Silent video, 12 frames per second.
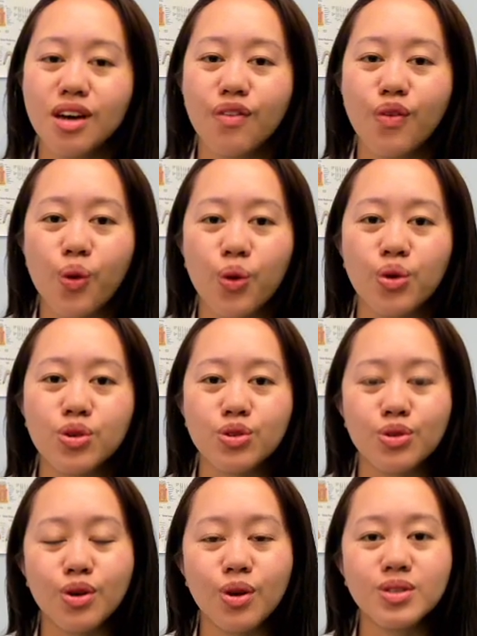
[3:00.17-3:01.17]
of oral
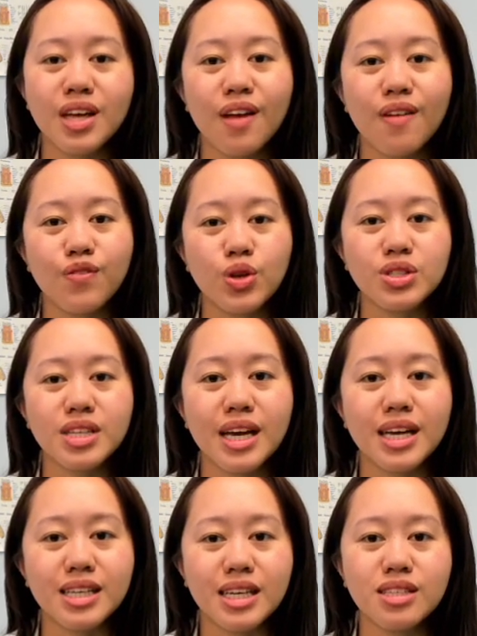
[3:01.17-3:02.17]
glucose in first
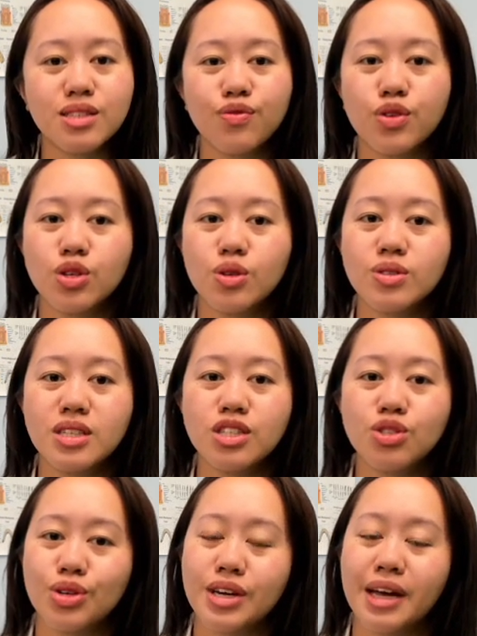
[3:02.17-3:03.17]
aid kits for use in
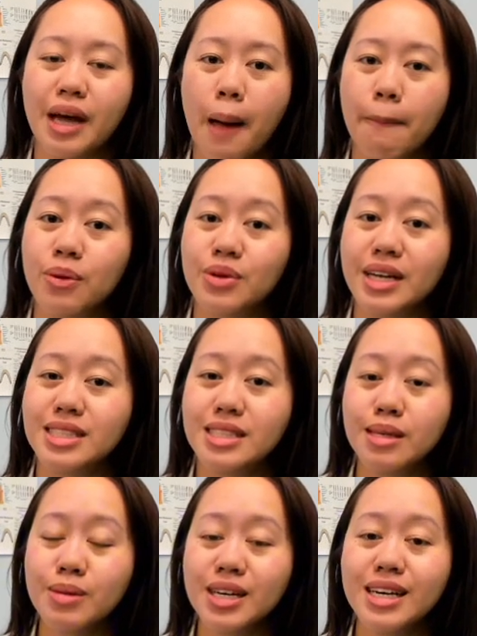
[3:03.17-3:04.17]
treating
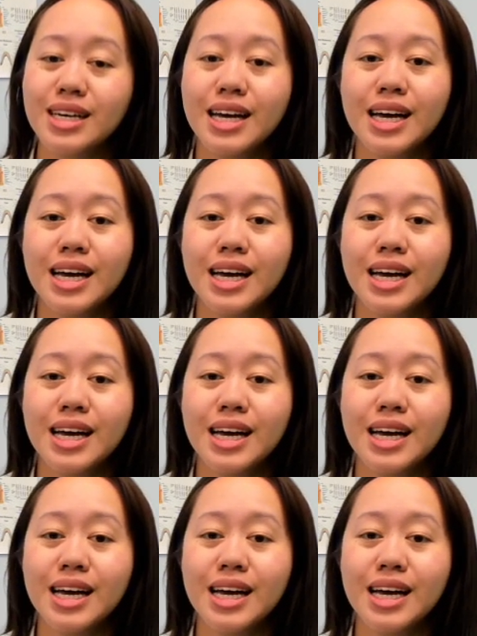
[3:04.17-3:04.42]
hypoglycemia